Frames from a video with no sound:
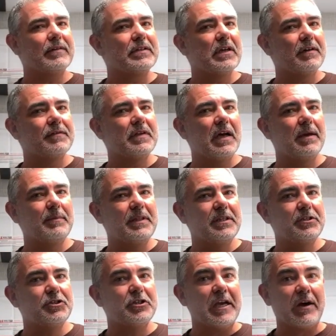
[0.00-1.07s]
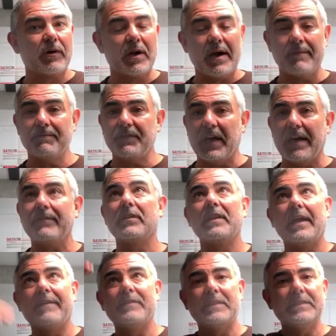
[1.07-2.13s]
a tough time in this shower. I'm
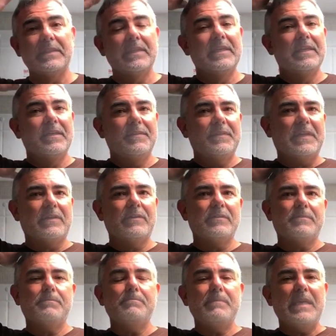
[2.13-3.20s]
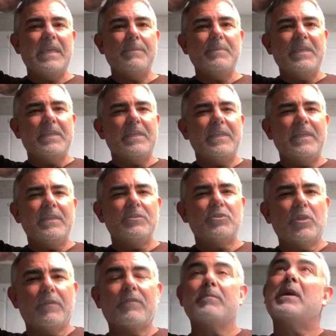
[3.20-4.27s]
5'11 there is maybe an inch
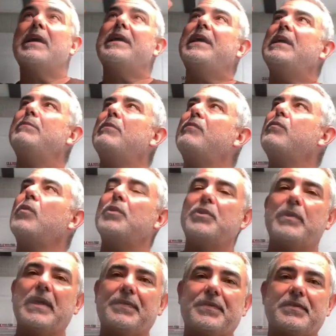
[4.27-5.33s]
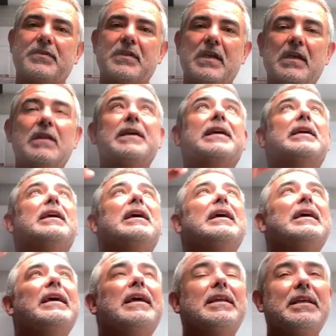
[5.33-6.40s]
over my head before you hit the ceiling.
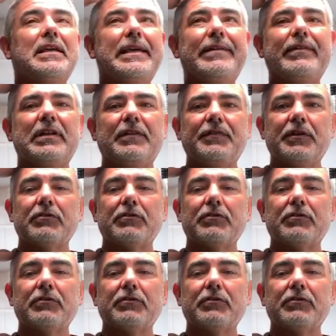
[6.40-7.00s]
And even if